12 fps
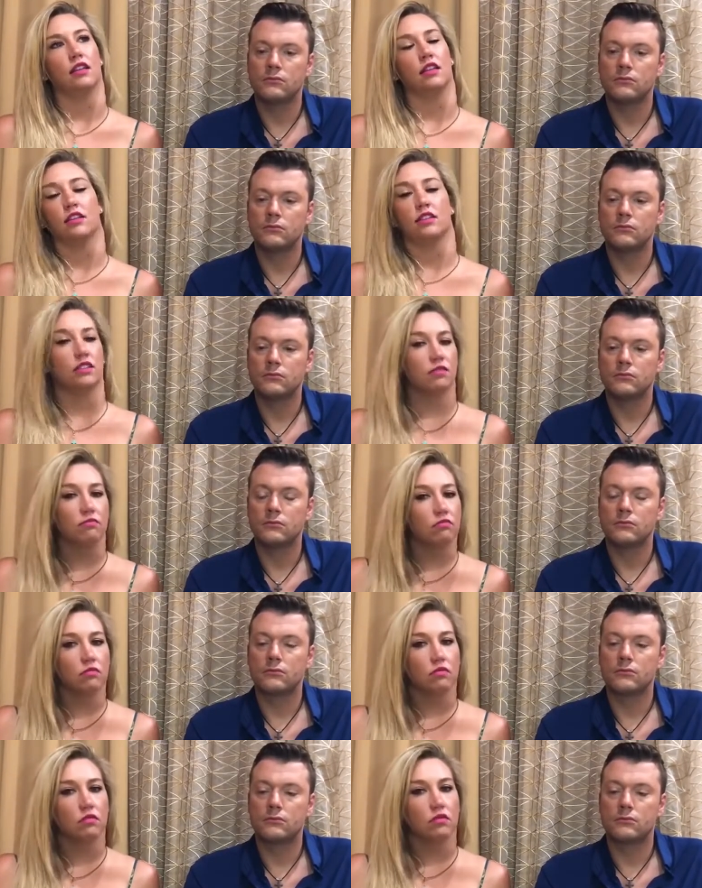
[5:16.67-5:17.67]
Speaker 1: there's
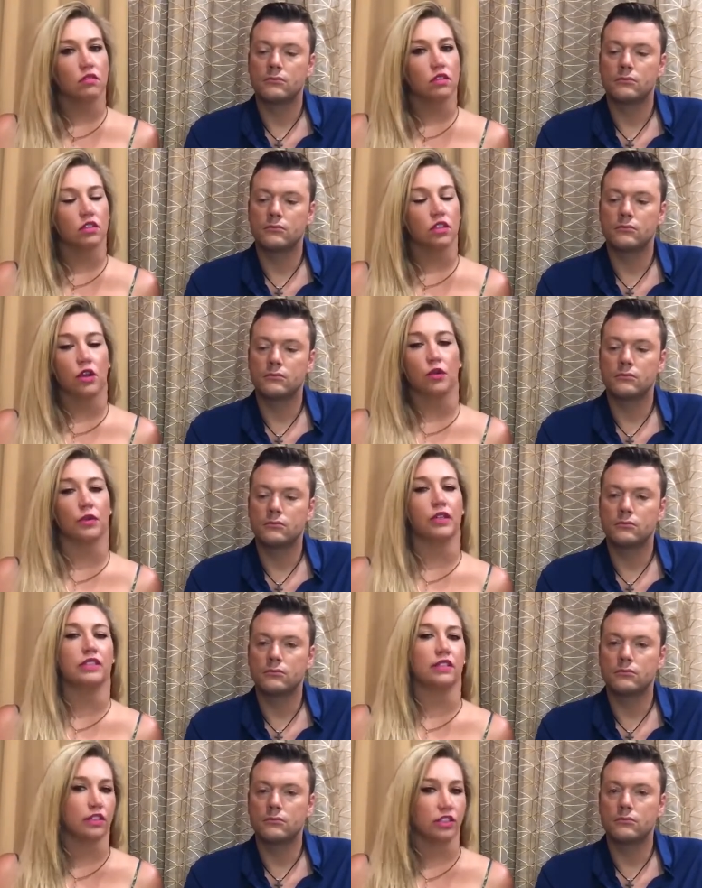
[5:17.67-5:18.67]
no
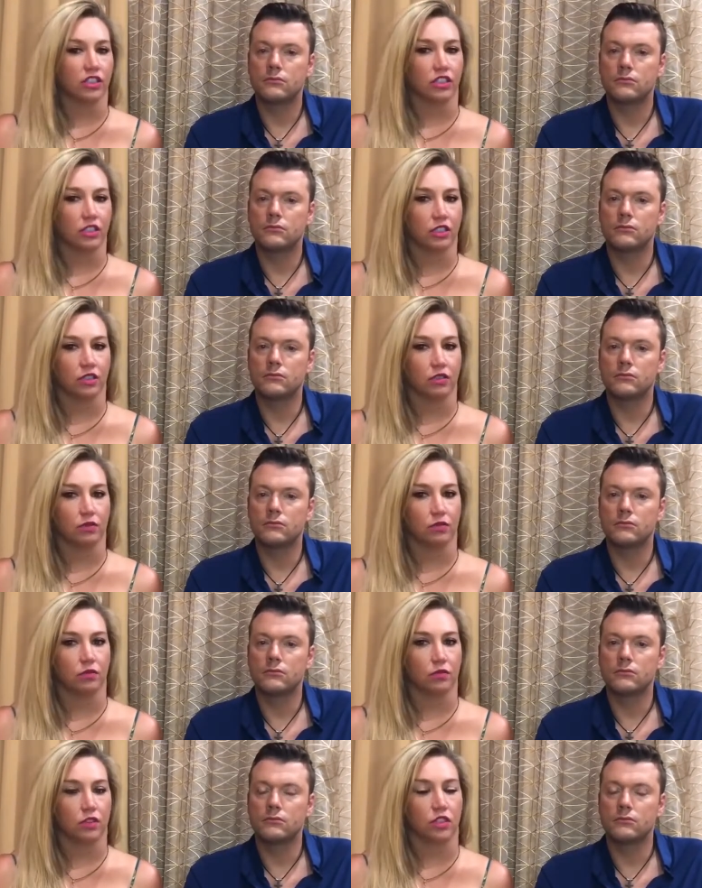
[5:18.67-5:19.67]
research to,
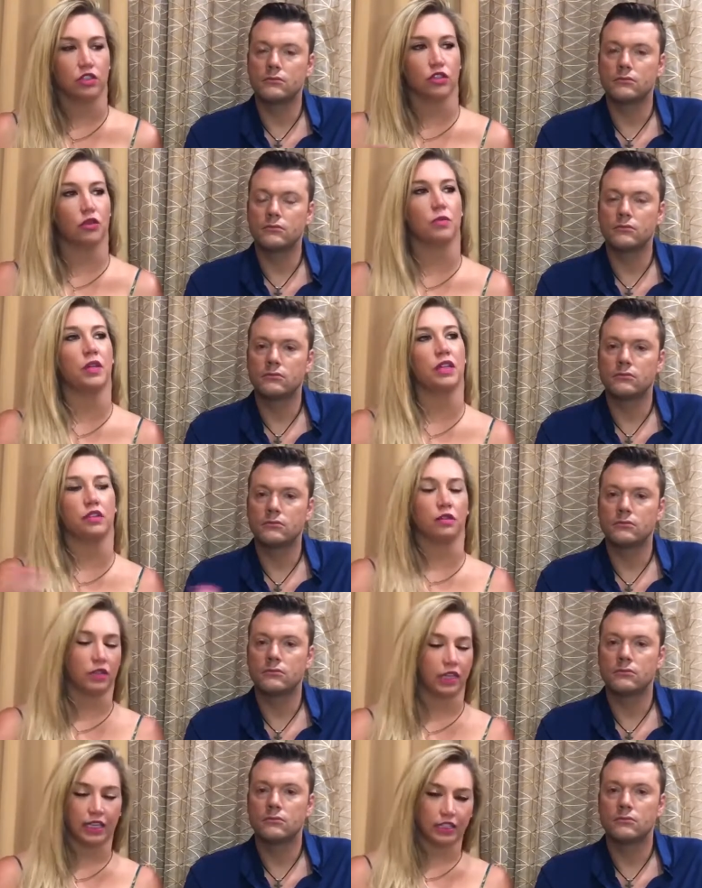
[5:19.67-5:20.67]
there's nobody
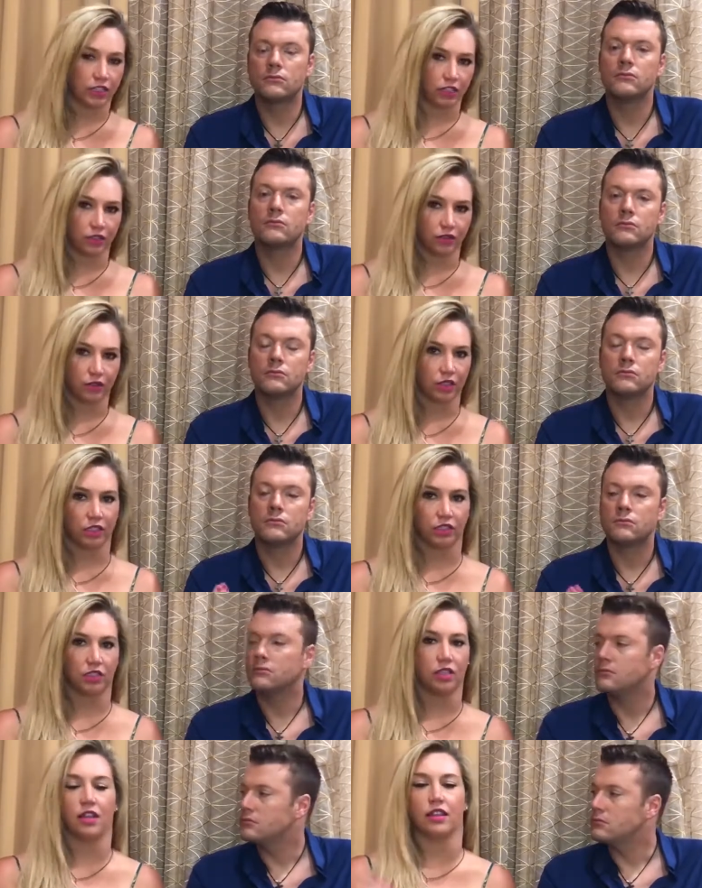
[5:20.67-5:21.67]
to relate to.
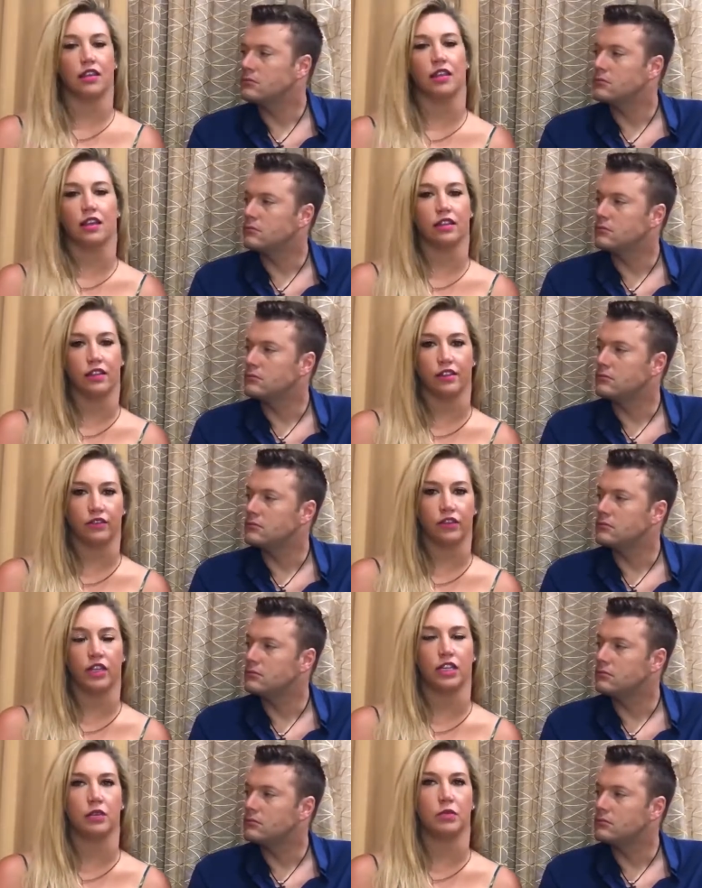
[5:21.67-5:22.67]
There's nothing out there
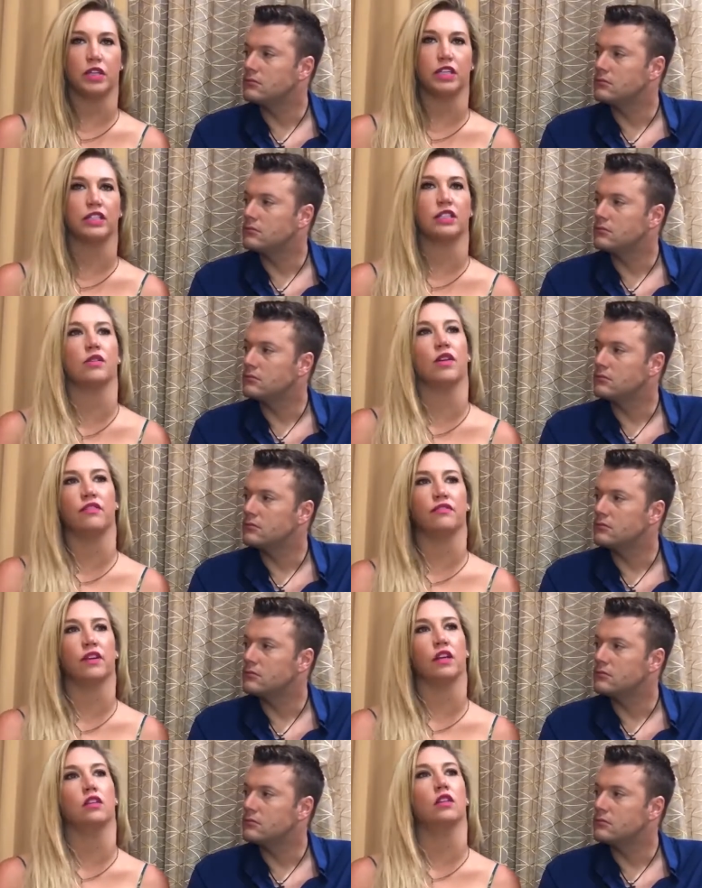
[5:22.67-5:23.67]
for anybody. So I
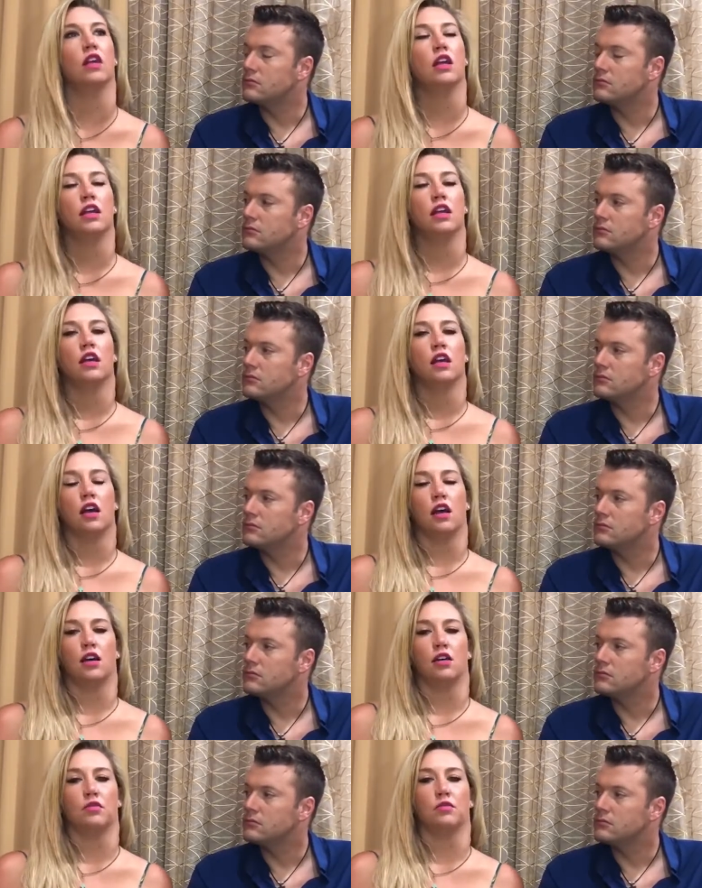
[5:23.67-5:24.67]
felt
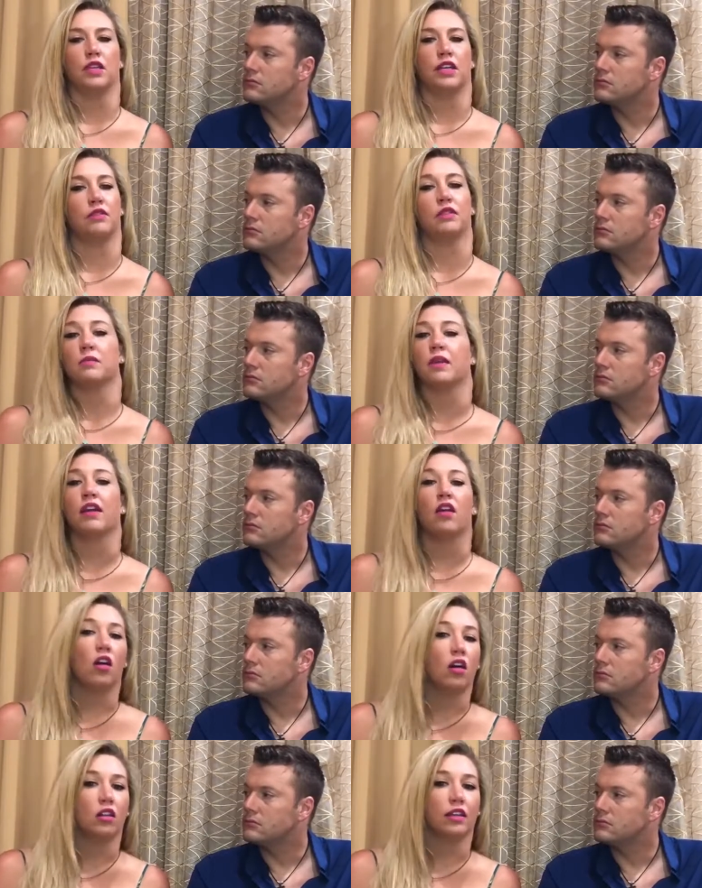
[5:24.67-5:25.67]
um, like it was my
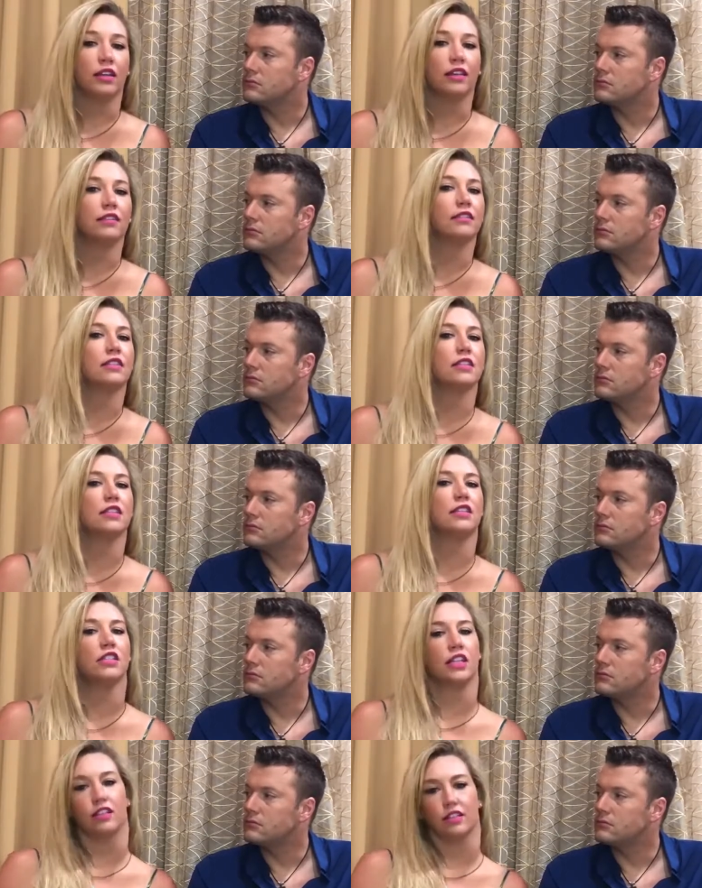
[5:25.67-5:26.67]
calling to
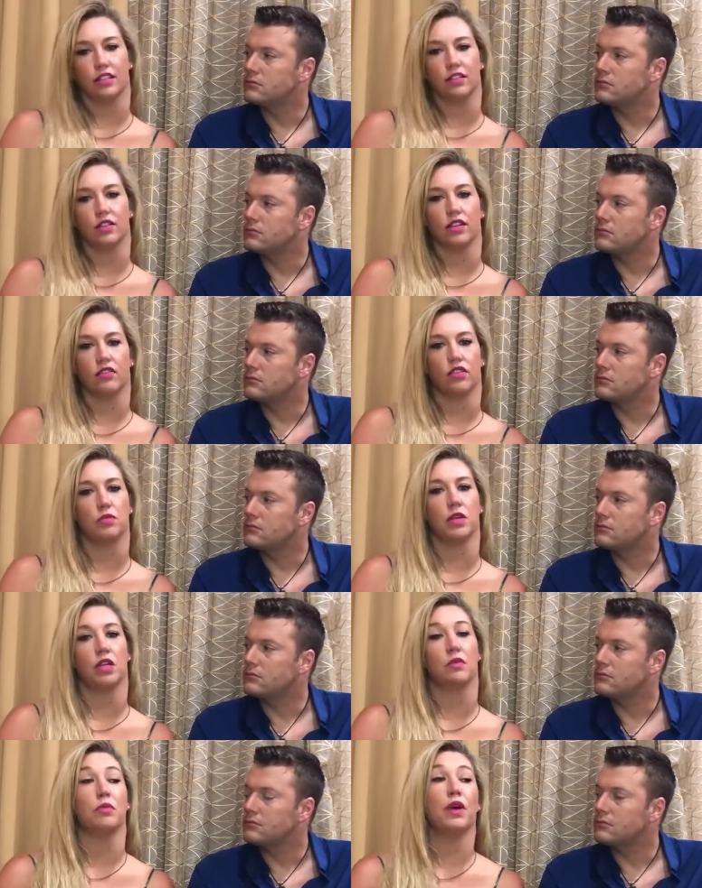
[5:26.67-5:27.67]
share this with
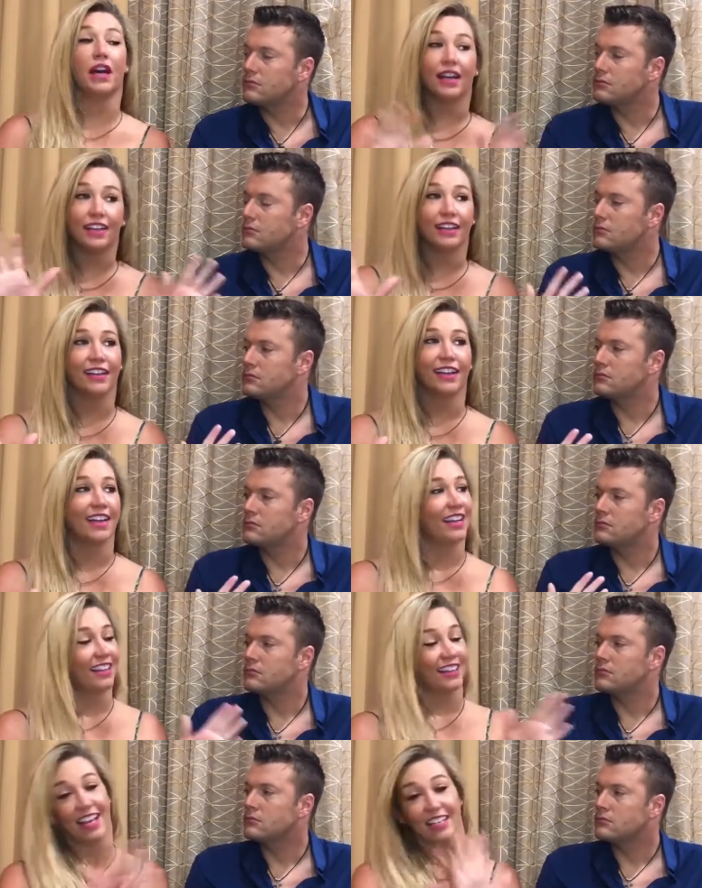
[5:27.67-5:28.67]
everybody. But
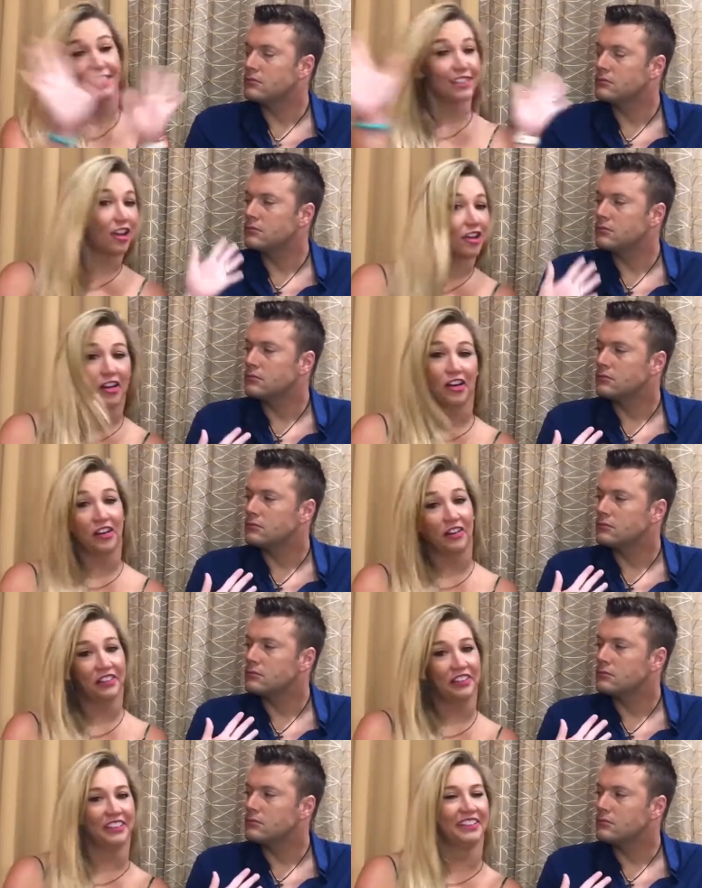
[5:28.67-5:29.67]
that's not all.